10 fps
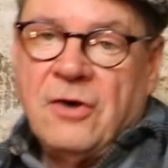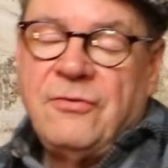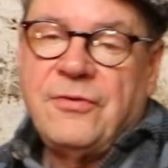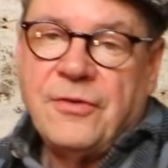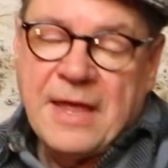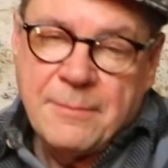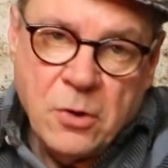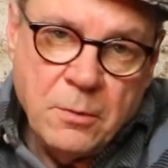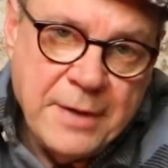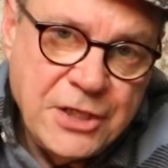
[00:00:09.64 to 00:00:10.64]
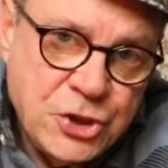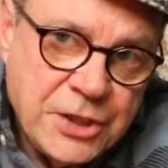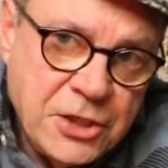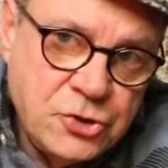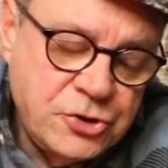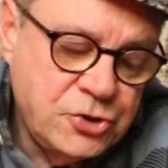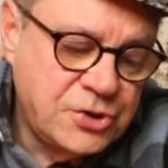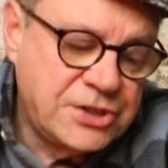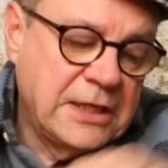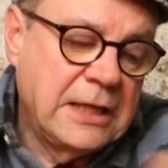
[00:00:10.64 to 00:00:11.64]
for that malt mention
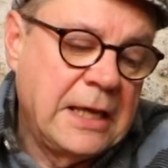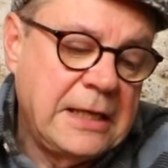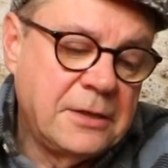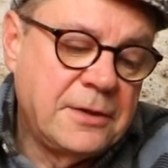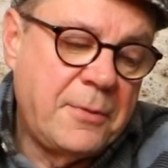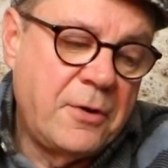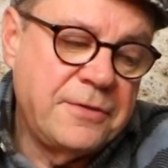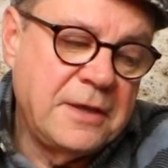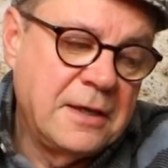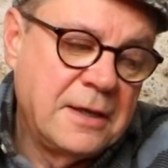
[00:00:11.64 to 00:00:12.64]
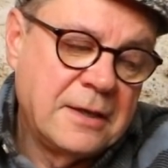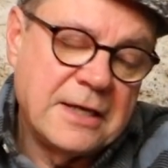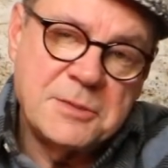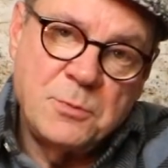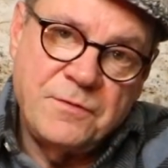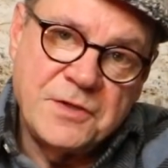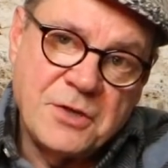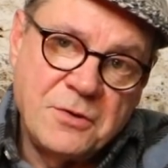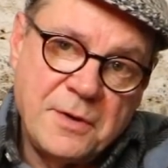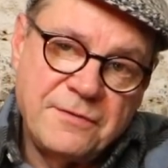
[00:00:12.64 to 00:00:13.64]
introducing here in the bothy. Let's move this
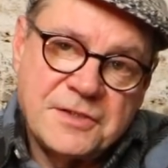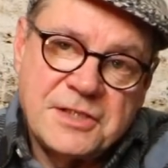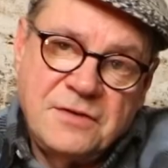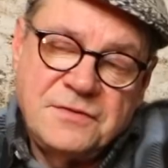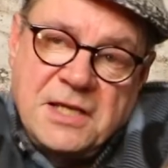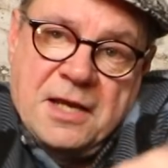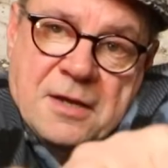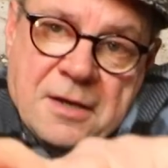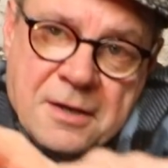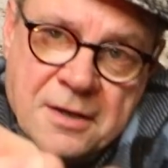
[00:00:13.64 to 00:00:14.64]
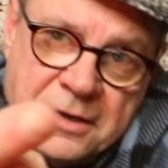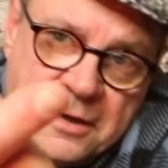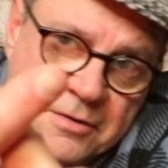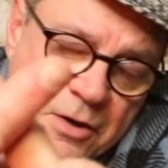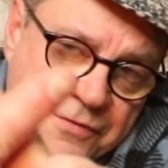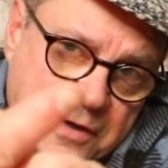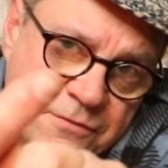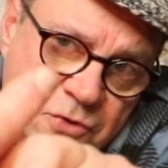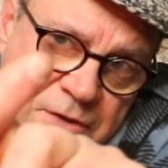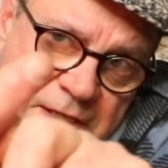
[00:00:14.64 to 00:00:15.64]
out of the way for safety. Ralfy
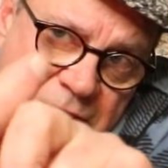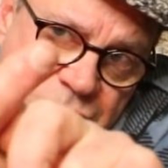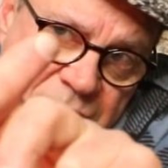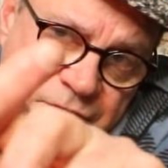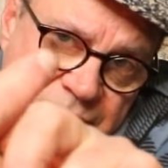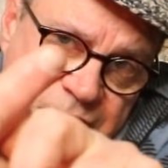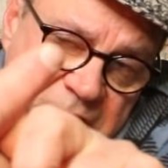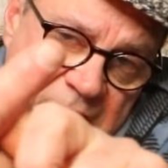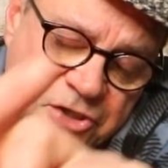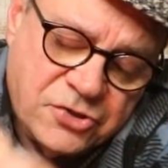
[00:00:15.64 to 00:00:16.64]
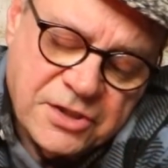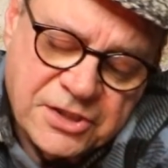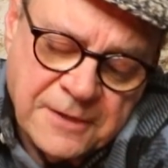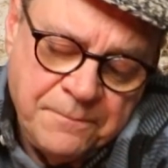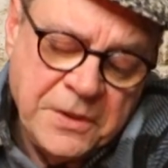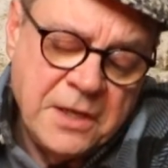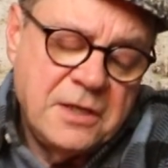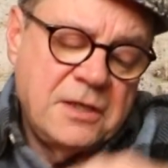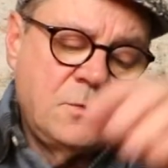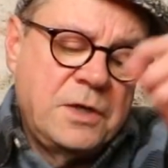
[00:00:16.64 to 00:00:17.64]
Review 915 Extras,
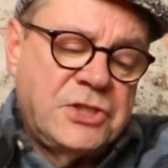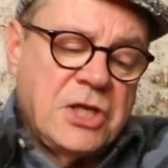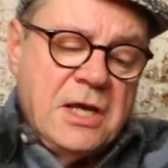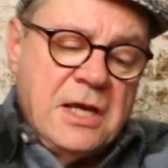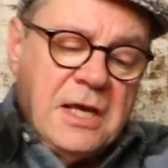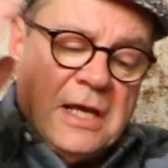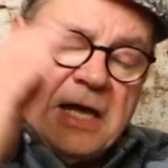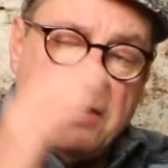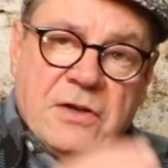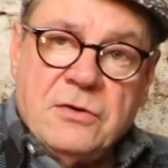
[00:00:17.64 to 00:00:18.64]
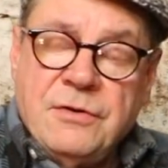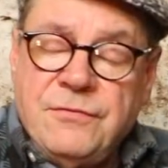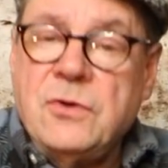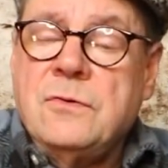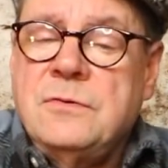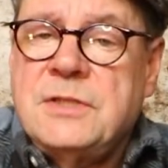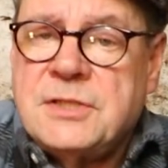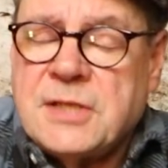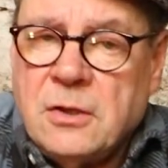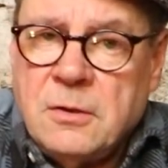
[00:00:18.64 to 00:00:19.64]
in which, having reviewed a
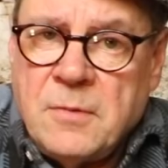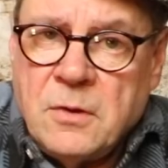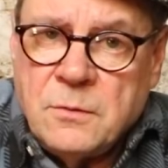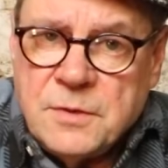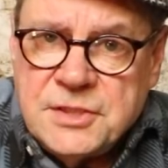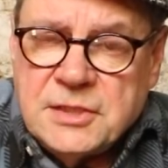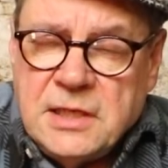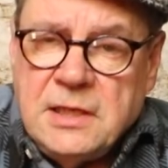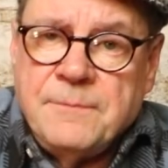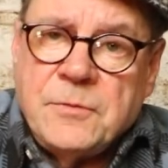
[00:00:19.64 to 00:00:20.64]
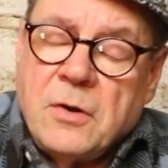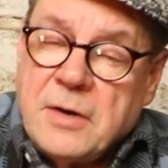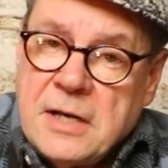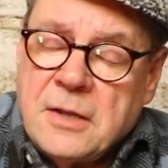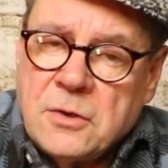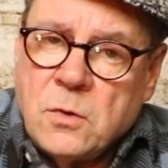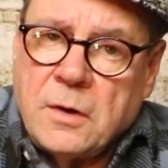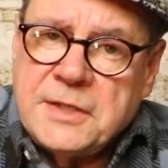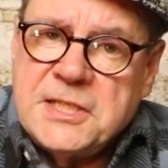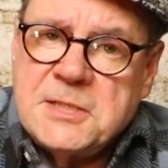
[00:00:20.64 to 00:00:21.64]
single malt whisky or any other
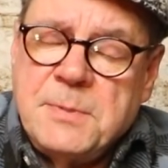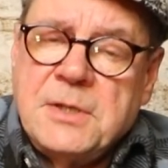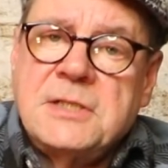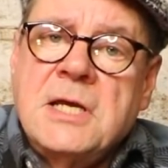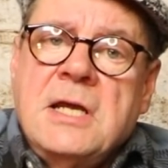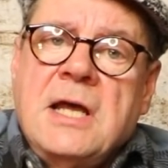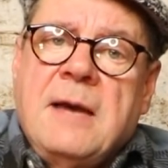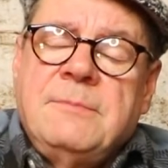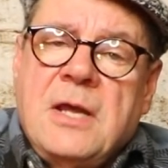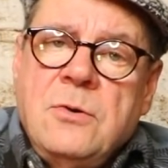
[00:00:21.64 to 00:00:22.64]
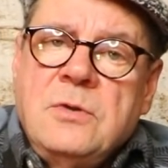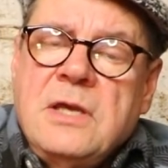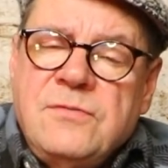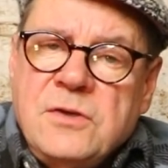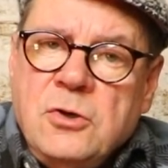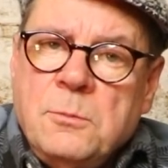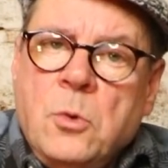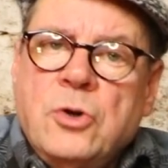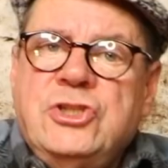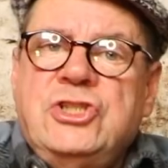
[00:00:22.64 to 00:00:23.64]
quality spirit, I'm now giving you
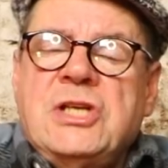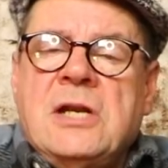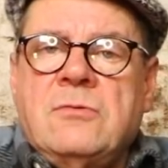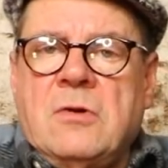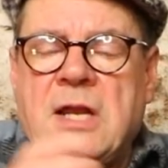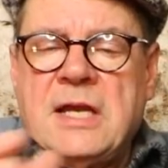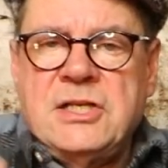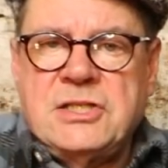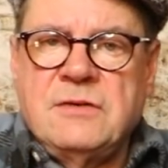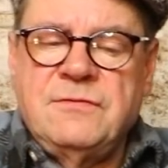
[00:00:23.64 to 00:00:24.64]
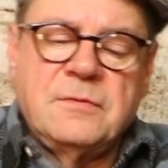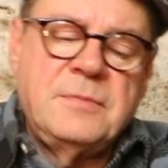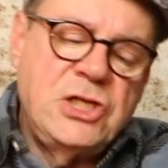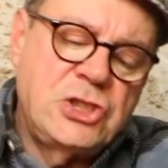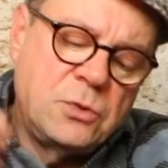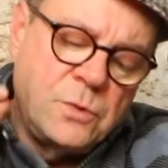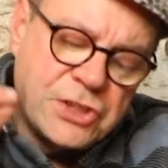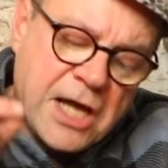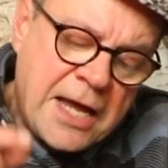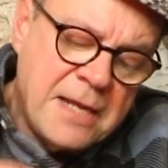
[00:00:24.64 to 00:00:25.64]
more generalised information
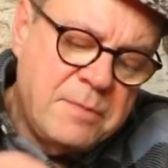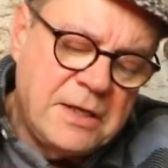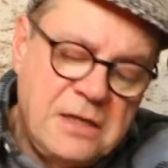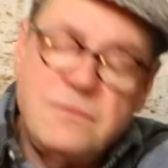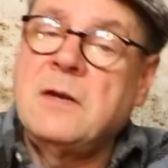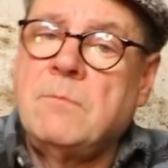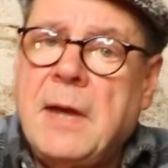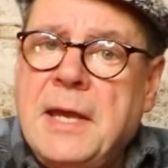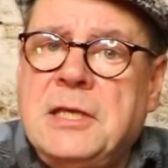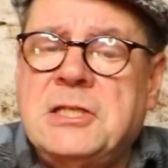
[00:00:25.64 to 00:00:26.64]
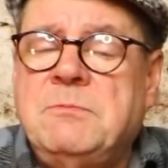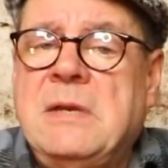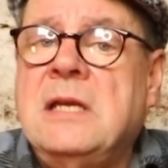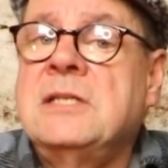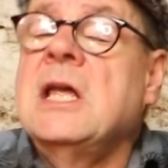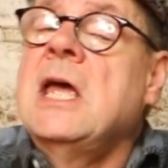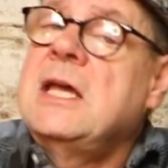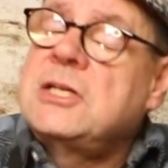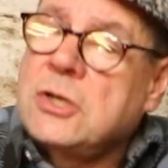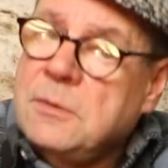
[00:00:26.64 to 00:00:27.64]
which I believe, in my experience,
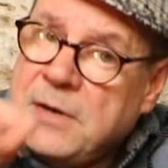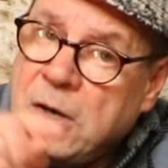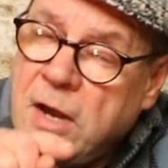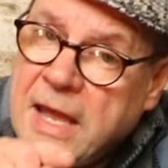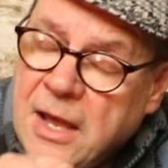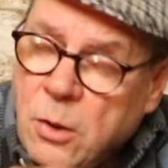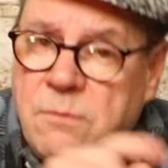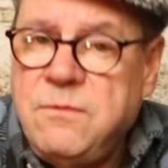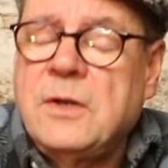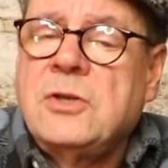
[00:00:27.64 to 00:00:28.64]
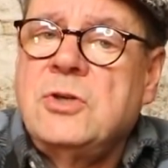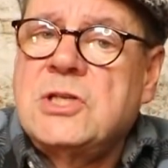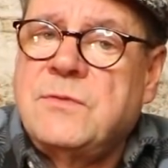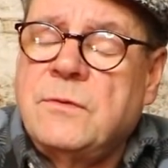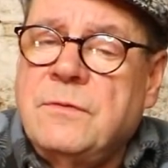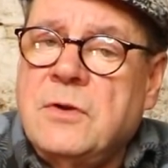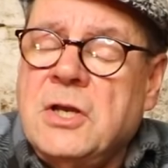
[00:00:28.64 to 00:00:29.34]
is going to be helpful and useful